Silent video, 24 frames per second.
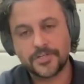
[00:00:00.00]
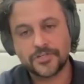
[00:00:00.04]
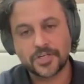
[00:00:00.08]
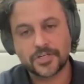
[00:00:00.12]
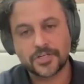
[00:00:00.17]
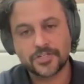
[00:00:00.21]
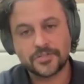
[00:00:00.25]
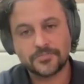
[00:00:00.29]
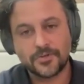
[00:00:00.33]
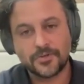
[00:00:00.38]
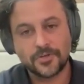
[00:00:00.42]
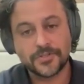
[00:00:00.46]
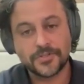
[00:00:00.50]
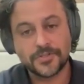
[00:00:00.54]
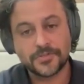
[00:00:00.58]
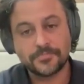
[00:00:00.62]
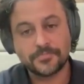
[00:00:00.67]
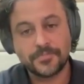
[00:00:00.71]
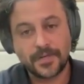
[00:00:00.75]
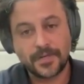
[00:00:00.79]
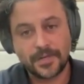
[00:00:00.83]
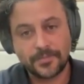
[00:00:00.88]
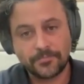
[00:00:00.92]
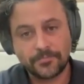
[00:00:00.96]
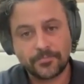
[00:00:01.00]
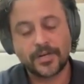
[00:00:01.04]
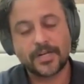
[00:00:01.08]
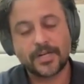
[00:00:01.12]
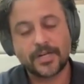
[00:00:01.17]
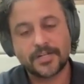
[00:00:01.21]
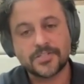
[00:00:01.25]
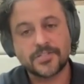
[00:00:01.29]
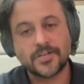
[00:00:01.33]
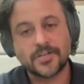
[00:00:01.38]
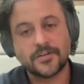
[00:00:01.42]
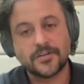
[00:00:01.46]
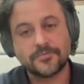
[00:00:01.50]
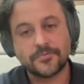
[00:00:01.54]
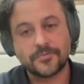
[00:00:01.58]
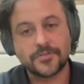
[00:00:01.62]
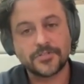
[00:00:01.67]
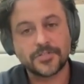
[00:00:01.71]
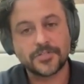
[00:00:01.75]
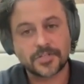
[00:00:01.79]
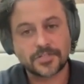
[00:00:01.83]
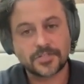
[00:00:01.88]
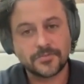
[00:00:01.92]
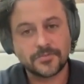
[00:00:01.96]
injection molders and product designed
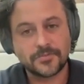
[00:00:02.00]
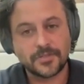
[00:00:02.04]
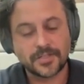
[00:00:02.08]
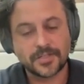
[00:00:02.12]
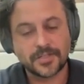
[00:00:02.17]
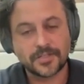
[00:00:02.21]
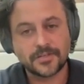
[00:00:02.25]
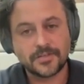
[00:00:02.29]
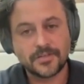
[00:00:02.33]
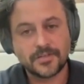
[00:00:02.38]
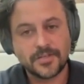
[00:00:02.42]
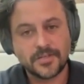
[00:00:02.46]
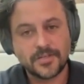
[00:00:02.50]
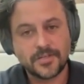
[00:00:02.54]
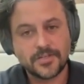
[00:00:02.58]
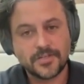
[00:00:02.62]
for injection molding.